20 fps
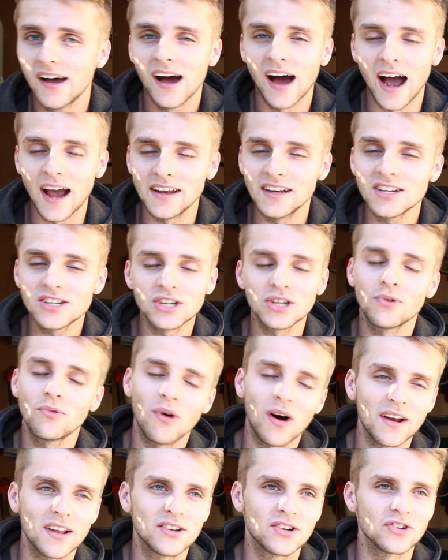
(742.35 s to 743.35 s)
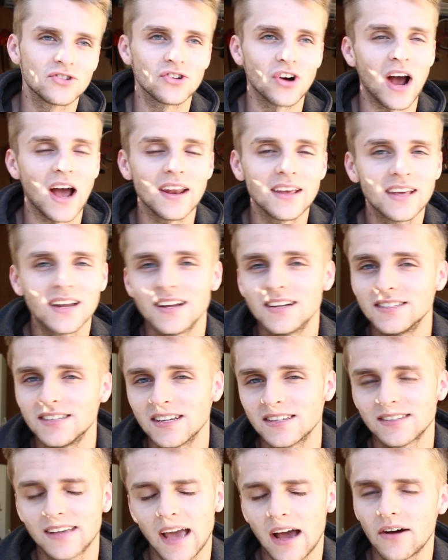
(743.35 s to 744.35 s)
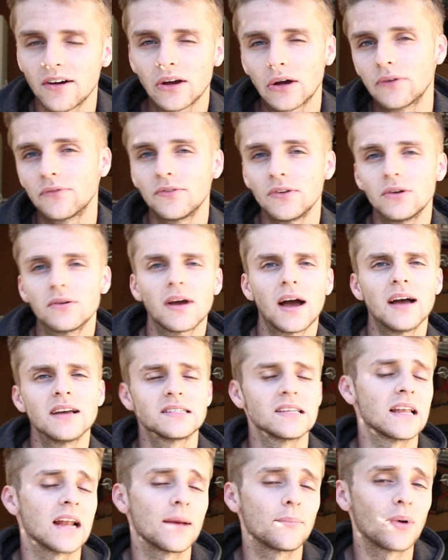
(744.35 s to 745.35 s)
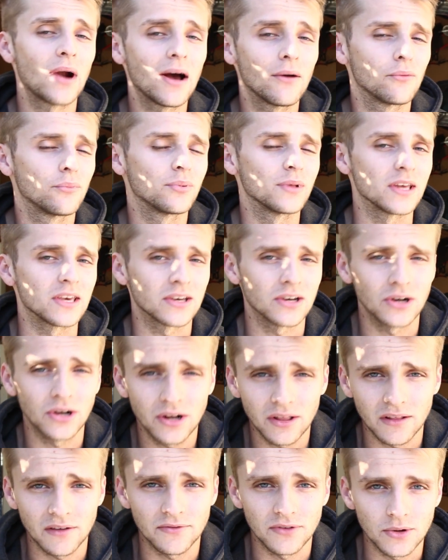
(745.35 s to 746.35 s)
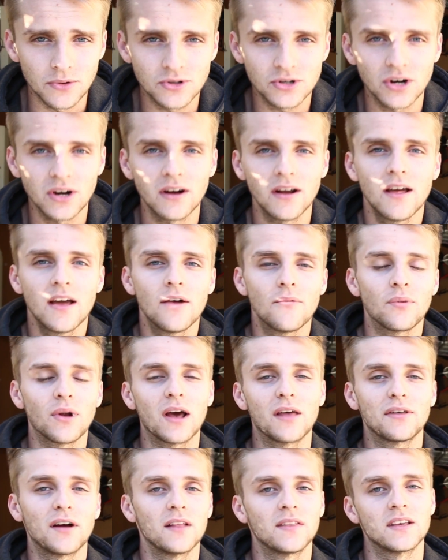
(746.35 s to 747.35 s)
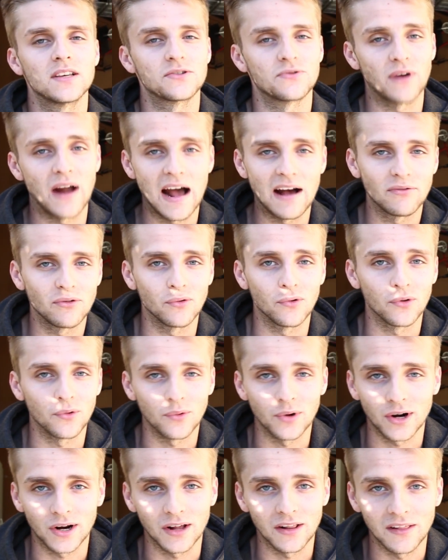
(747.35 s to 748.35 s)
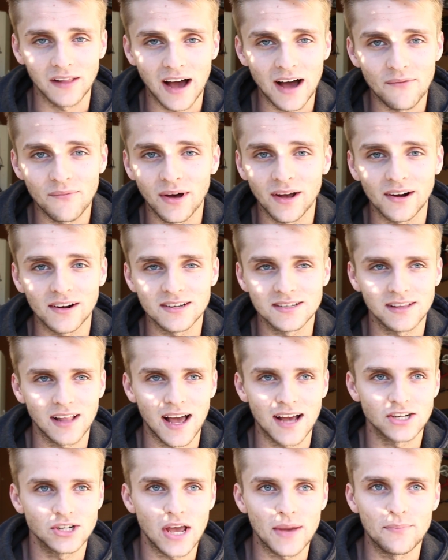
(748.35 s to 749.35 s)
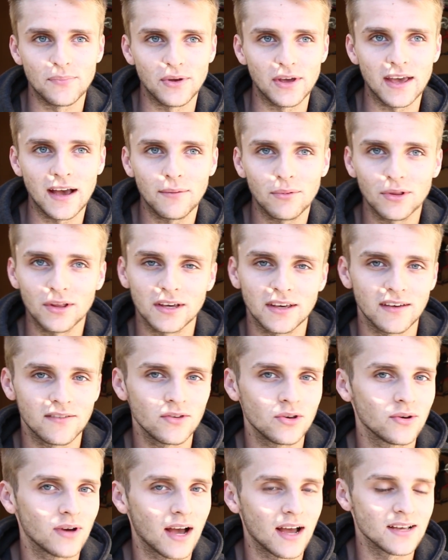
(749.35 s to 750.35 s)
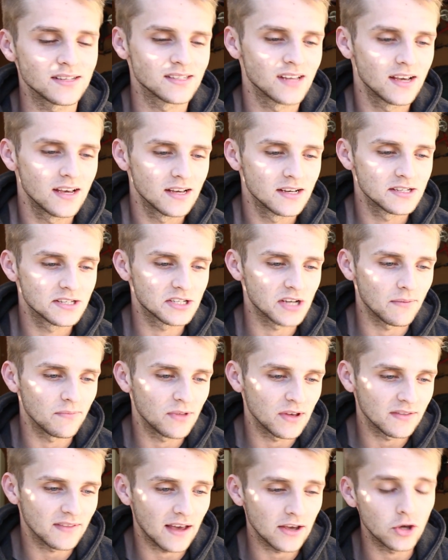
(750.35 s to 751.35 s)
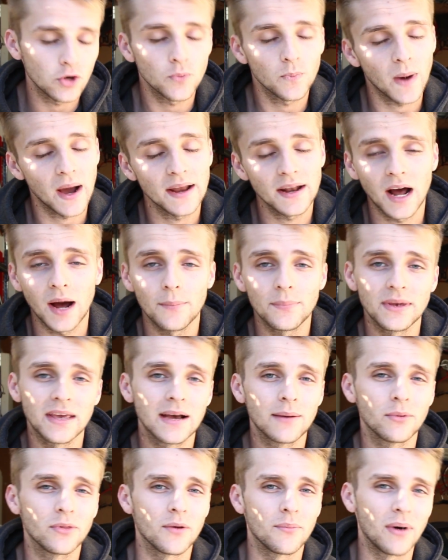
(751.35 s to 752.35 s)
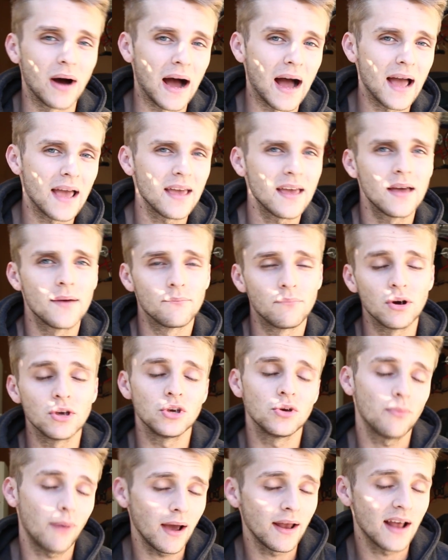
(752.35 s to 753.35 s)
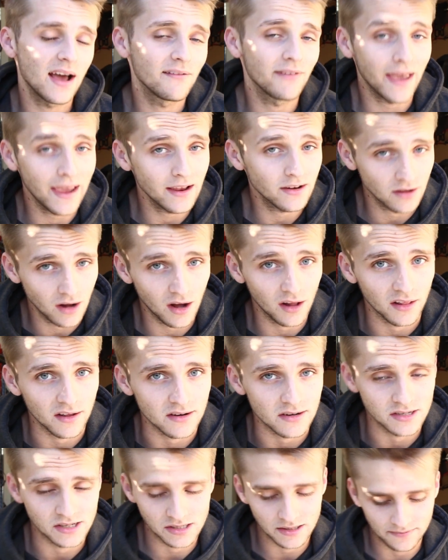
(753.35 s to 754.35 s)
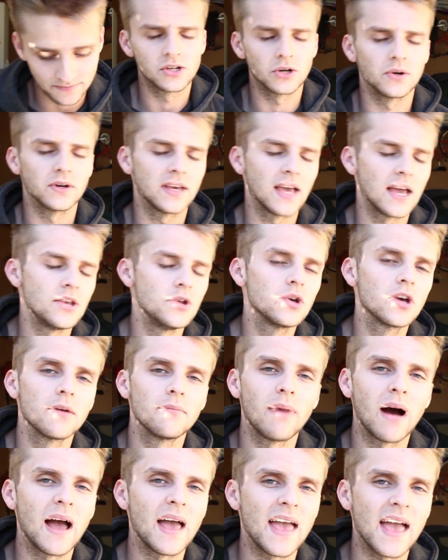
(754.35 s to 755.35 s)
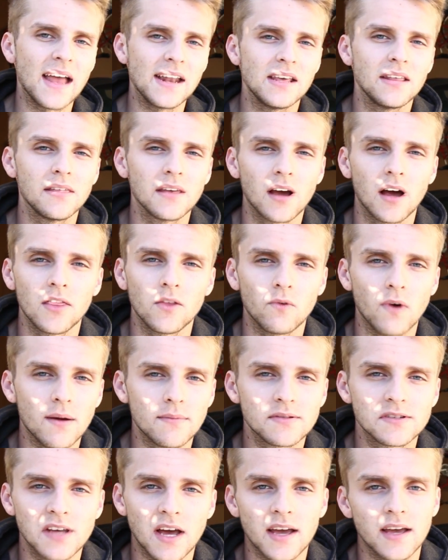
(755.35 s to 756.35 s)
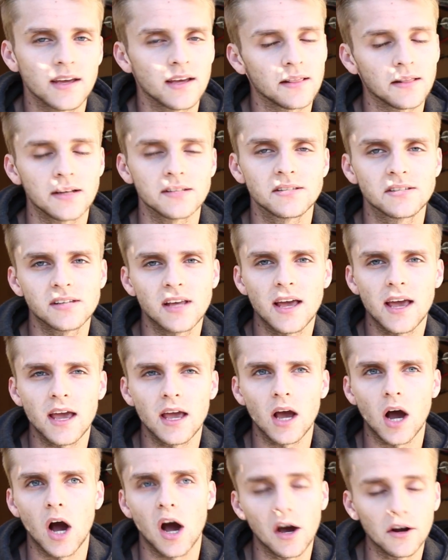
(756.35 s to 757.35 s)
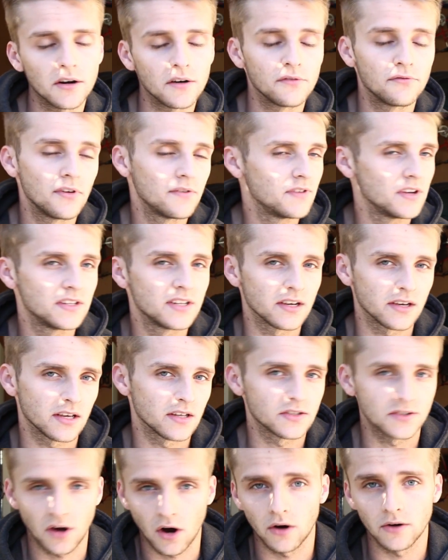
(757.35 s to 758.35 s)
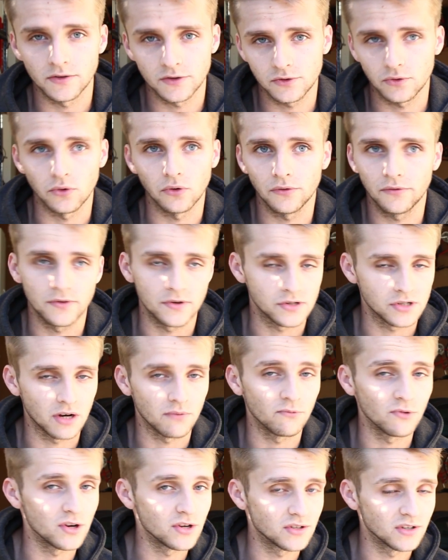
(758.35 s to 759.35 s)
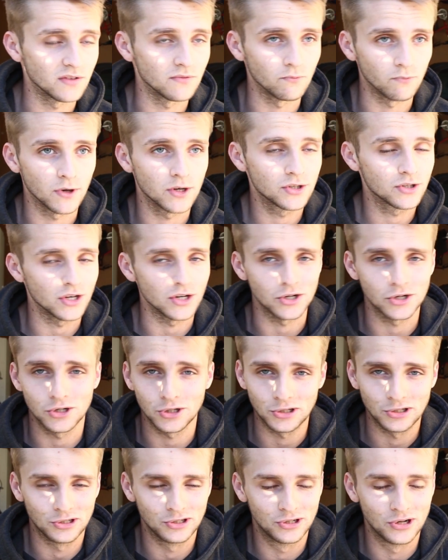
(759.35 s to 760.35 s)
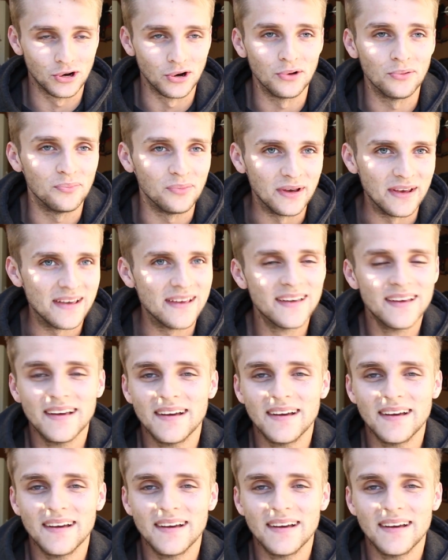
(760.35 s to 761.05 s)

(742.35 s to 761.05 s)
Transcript: I initially wanted to try to get a discount code for you guys, and I probably could in the future, but I thought this raffle would work a lot better, slash be able to give you guys something that you might not be able to buy, but you might have $8. So again, you can buy anything on the website, and let's say 150 tickets aren't sold for some reason, which they should be,